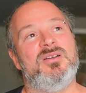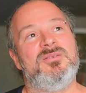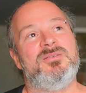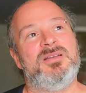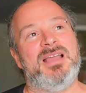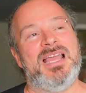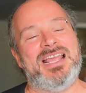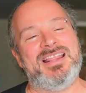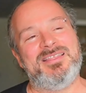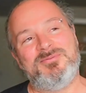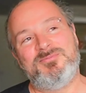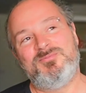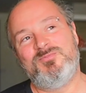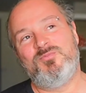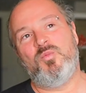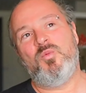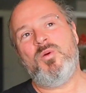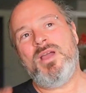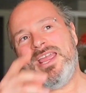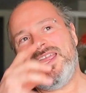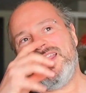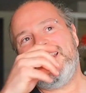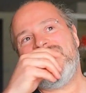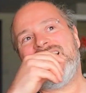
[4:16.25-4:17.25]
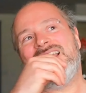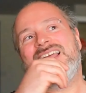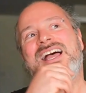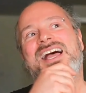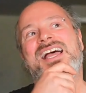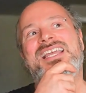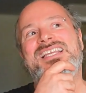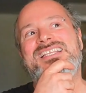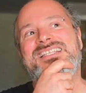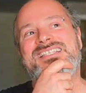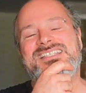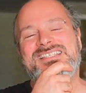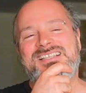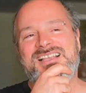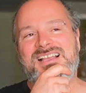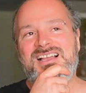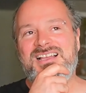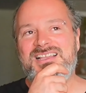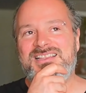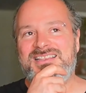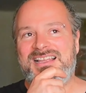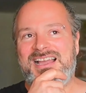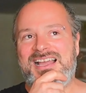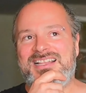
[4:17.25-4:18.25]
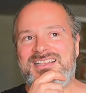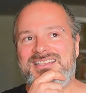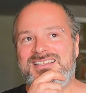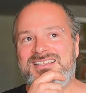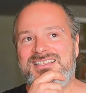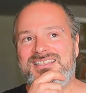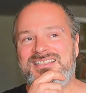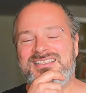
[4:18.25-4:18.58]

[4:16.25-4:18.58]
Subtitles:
And when I saw that